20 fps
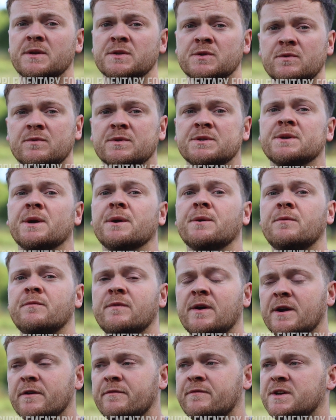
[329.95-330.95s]
It's all
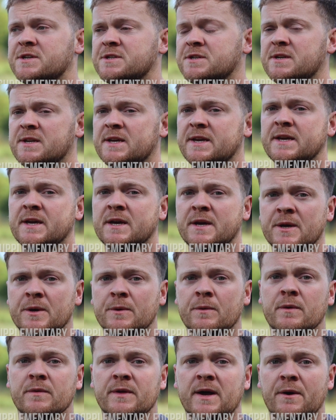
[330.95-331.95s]
recycled very efficiently
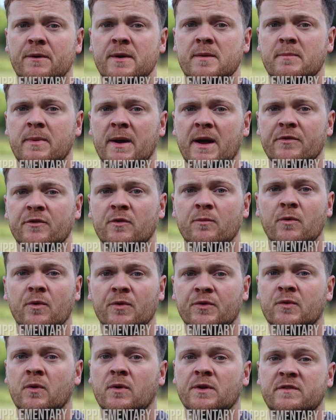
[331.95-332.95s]
without impact on
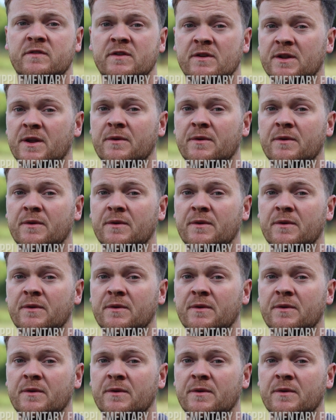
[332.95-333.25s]
water quality.